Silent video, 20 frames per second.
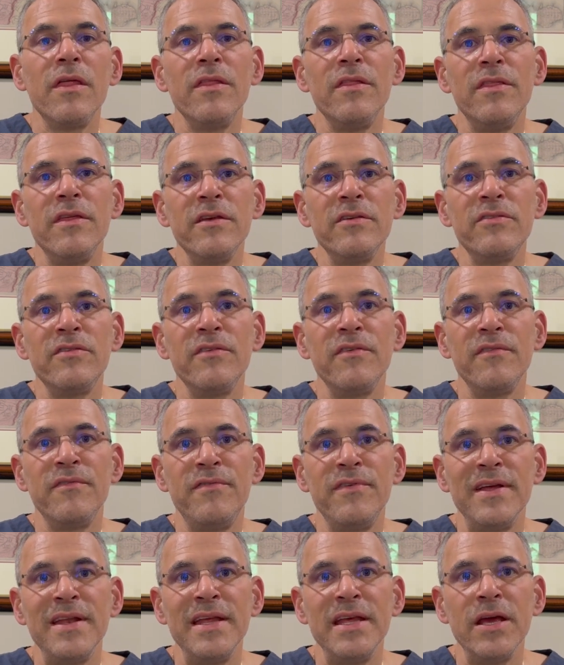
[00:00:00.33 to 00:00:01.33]
This
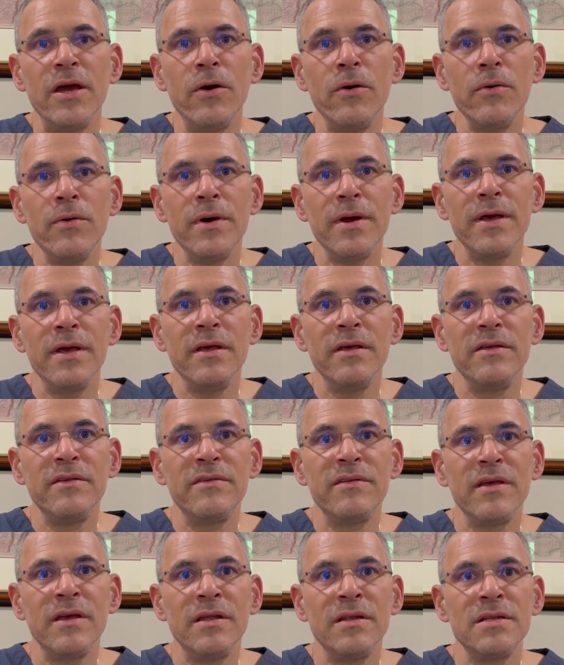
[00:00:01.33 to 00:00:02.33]
video
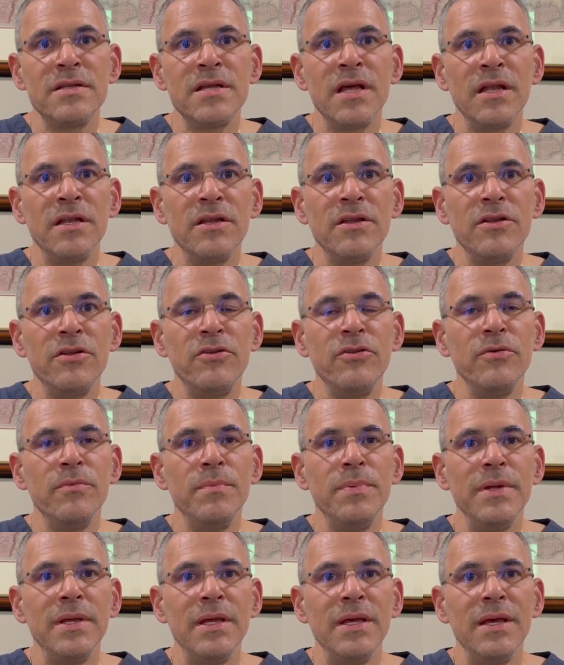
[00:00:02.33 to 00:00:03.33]
is intended to
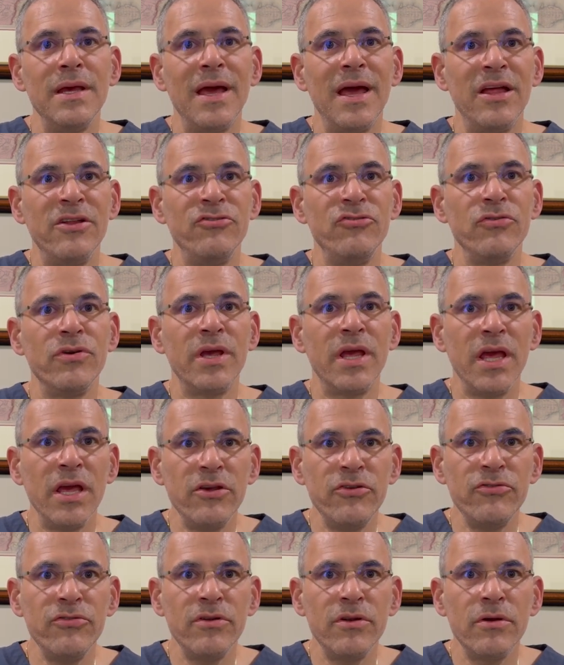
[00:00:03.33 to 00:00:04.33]
be
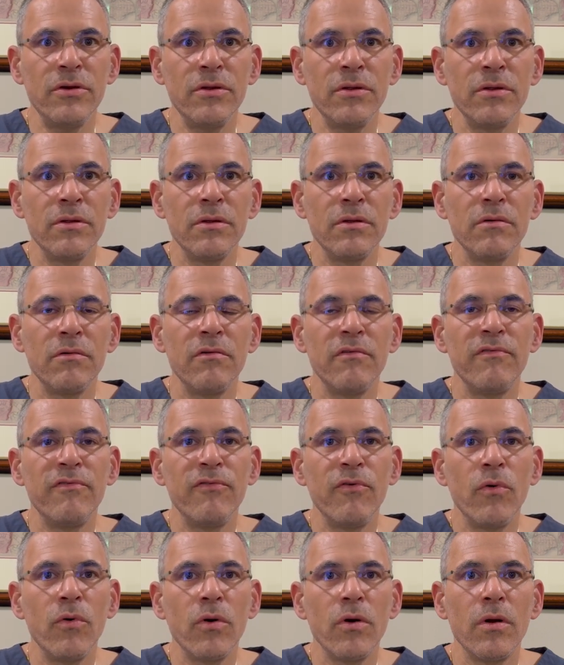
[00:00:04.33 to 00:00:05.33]
educational
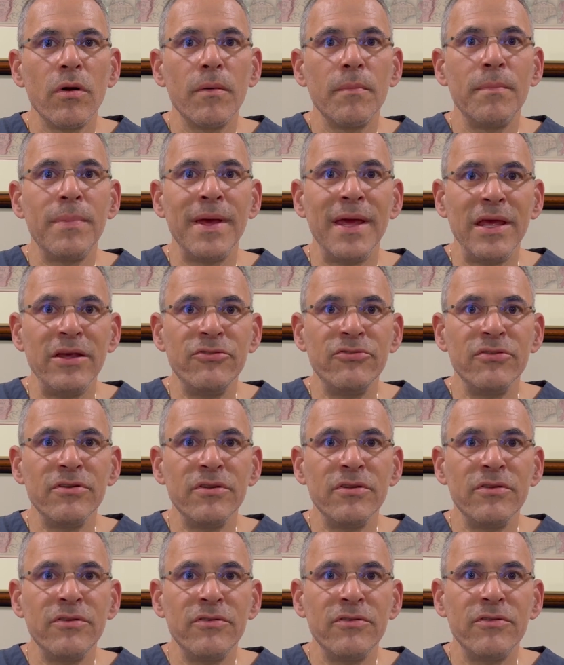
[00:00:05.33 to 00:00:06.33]
for
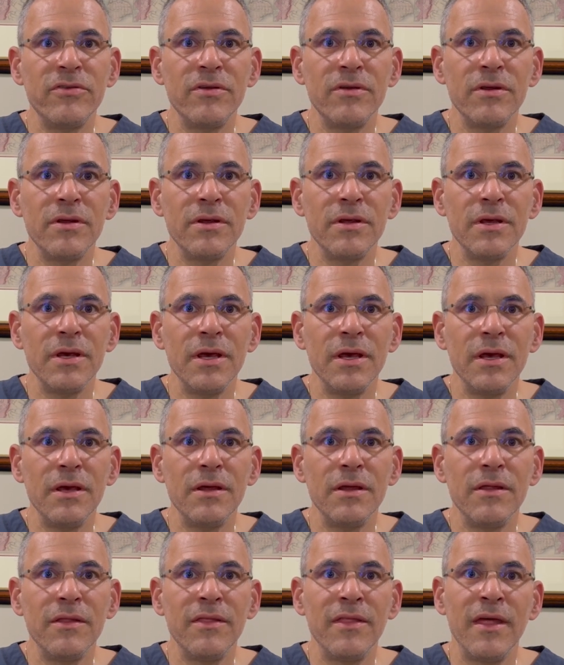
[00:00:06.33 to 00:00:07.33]
patients
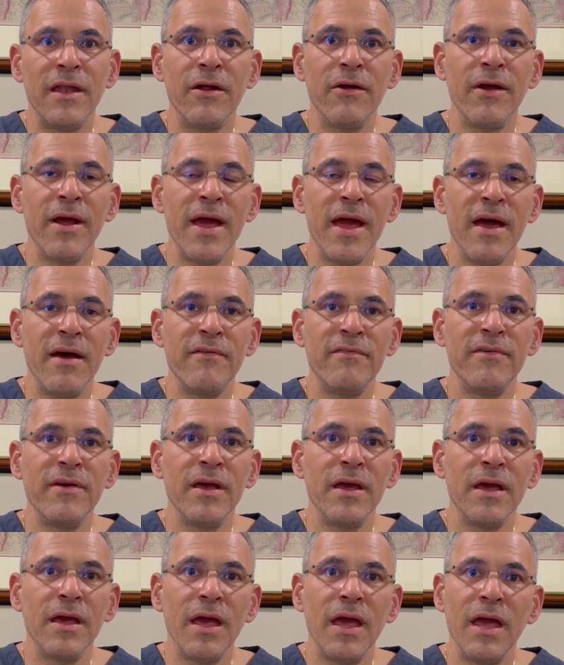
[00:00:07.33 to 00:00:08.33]
that are
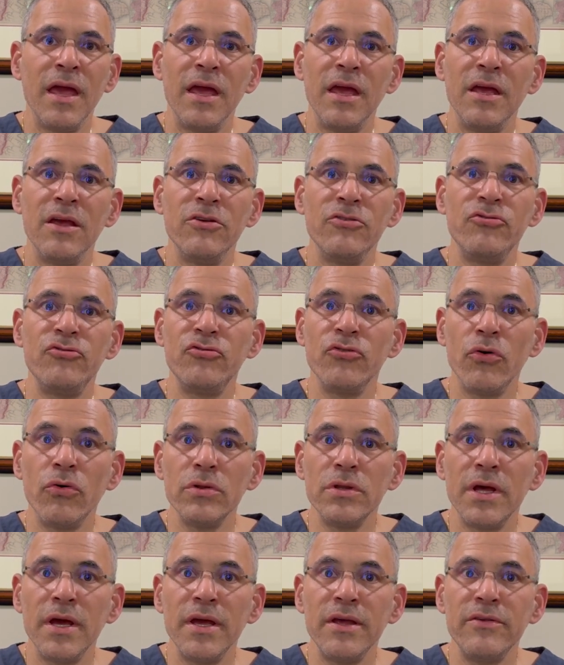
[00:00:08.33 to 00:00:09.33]
having a
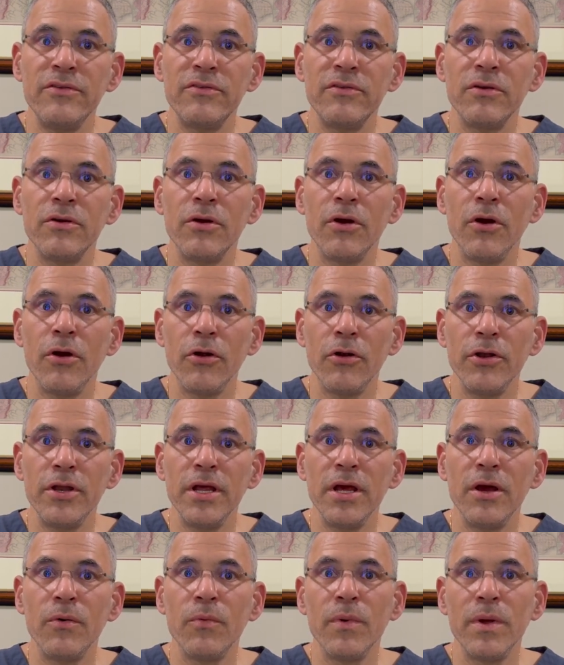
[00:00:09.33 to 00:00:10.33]
Shouldice
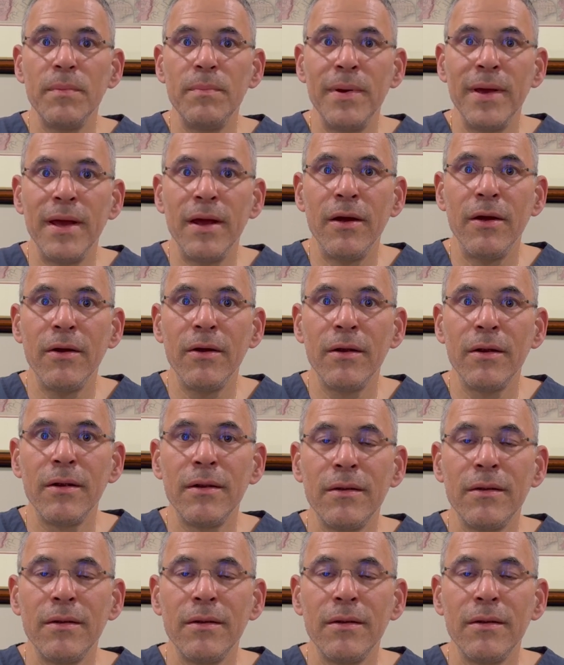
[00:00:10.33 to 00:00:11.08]
hernia repair.